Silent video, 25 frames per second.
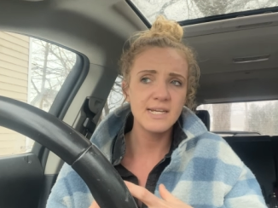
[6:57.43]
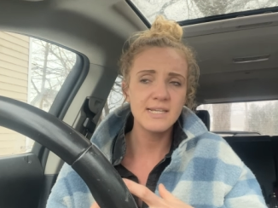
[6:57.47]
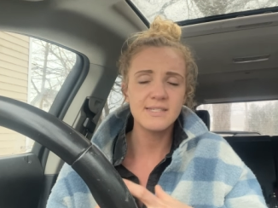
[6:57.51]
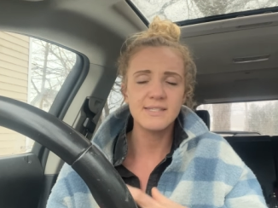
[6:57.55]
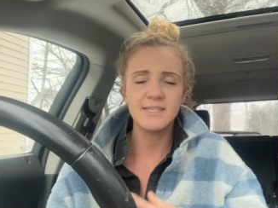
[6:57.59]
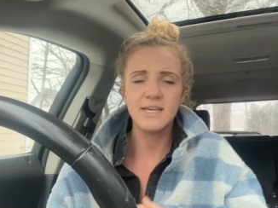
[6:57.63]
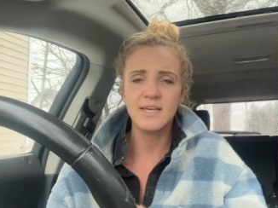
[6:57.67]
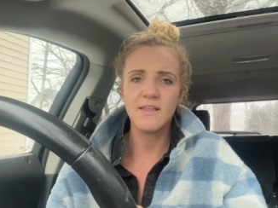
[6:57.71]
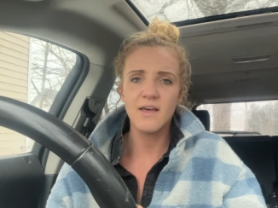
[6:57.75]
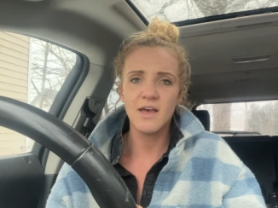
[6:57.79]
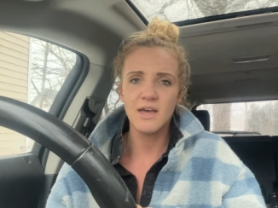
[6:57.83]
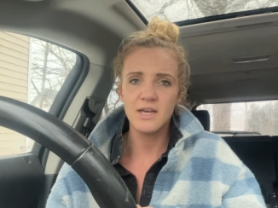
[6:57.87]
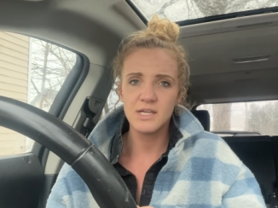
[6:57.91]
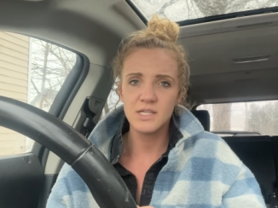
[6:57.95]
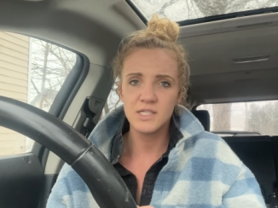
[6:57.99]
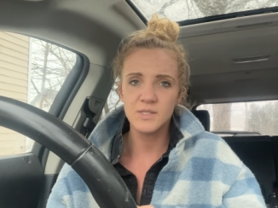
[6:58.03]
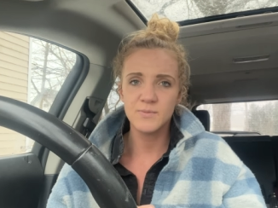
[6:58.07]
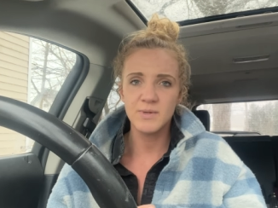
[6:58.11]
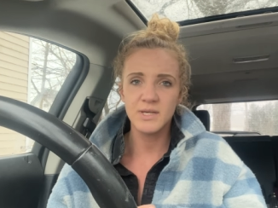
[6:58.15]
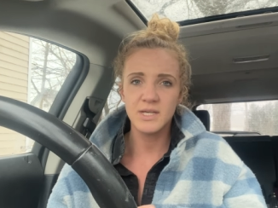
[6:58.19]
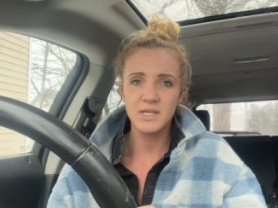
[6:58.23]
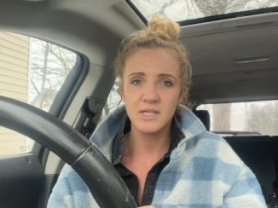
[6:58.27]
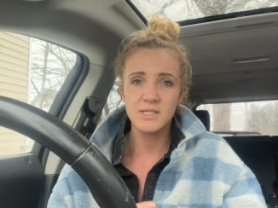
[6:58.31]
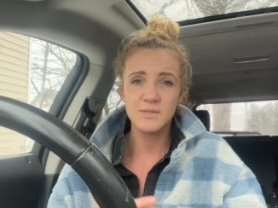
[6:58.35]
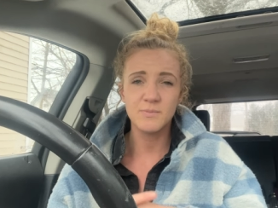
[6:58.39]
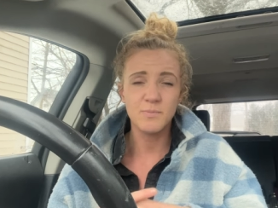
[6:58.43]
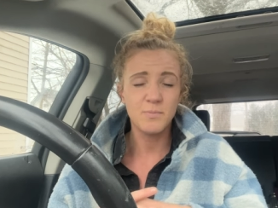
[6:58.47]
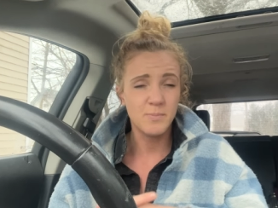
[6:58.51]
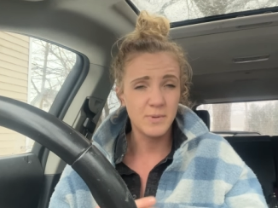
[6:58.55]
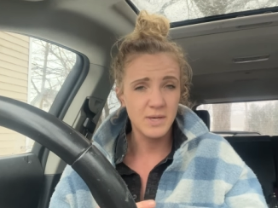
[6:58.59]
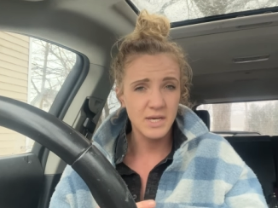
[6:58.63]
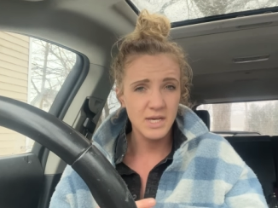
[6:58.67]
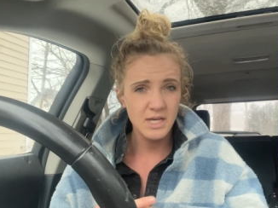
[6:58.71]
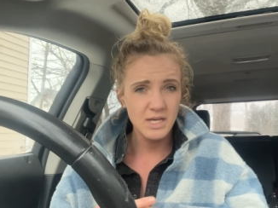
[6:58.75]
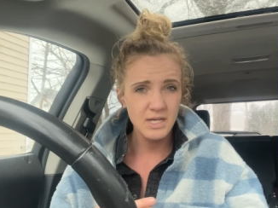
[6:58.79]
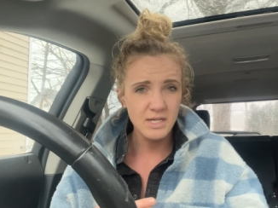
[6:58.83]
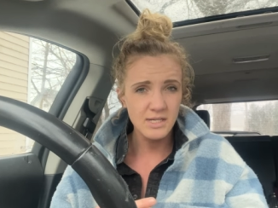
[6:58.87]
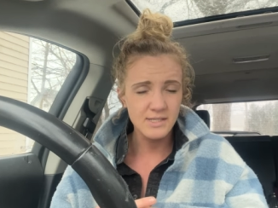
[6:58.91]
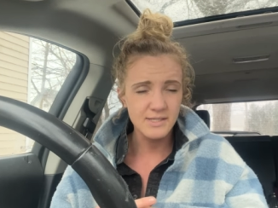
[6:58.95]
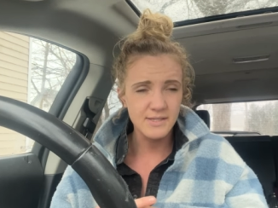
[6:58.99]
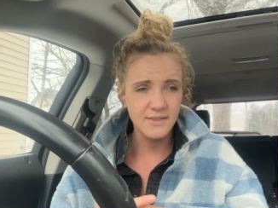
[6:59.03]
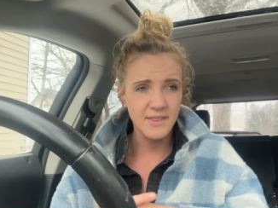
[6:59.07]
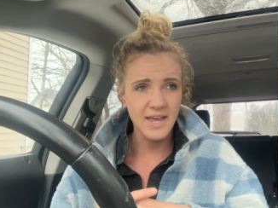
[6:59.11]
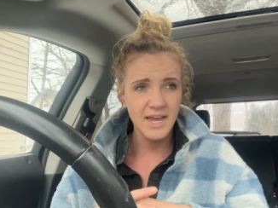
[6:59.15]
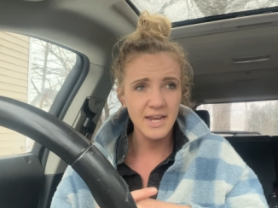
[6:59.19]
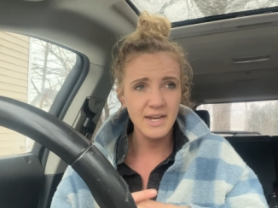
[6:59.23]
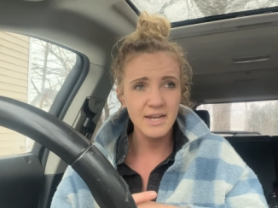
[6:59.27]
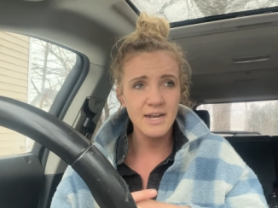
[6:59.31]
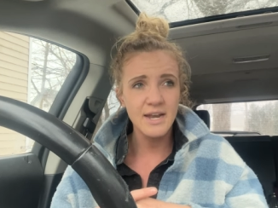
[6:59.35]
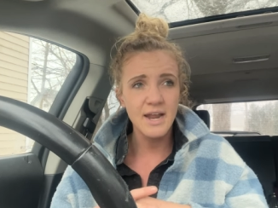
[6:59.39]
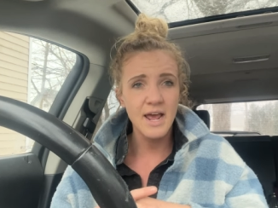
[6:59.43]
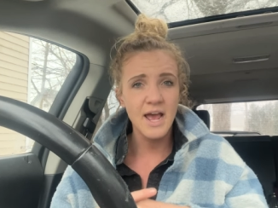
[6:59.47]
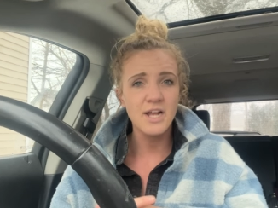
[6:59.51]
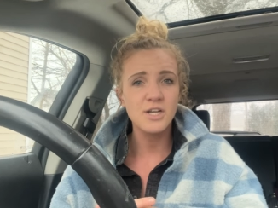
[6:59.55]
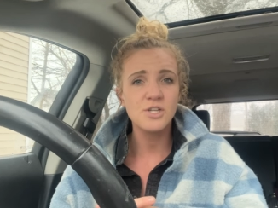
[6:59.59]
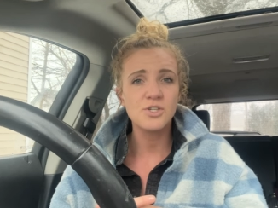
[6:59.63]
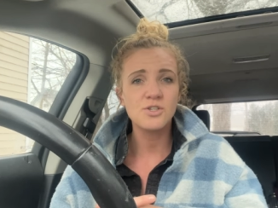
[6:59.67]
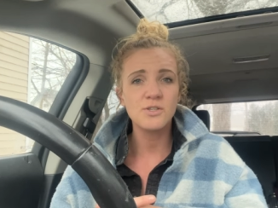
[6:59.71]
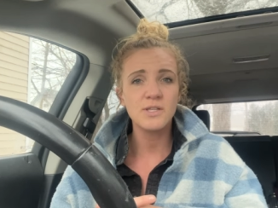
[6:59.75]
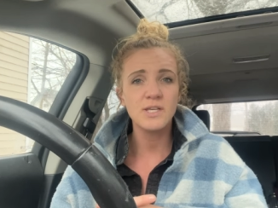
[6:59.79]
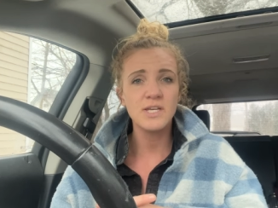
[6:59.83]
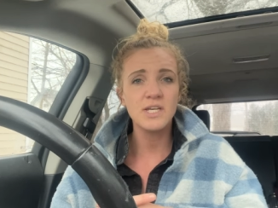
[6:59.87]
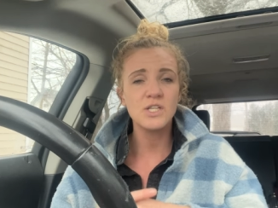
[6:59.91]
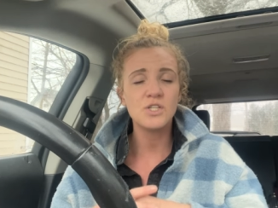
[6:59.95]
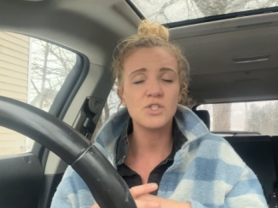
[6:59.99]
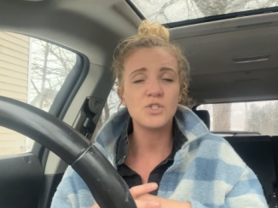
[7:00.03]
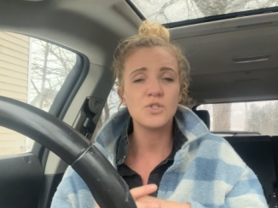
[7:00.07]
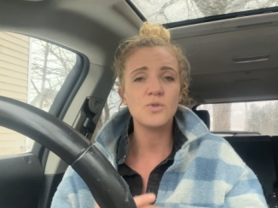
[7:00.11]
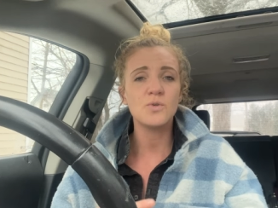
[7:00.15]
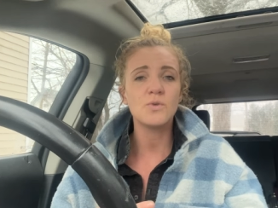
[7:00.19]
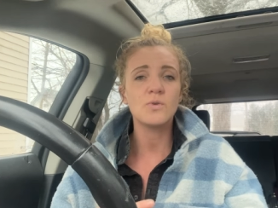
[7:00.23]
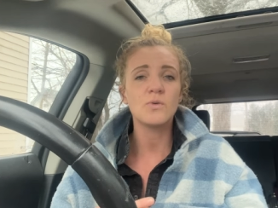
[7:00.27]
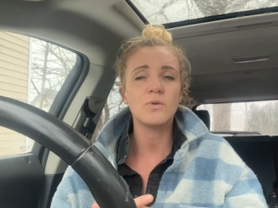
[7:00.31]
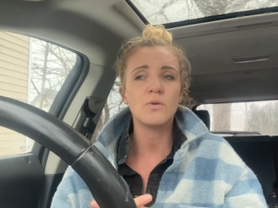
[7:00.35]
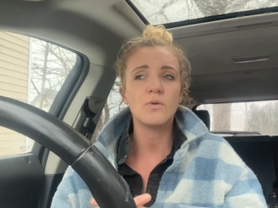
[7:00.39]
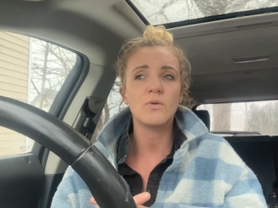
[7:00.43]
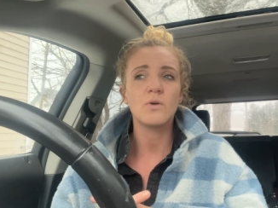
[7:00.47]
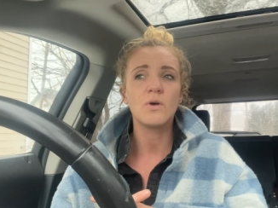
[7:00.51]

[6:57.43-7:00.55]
I say that is because bees, they naturally do,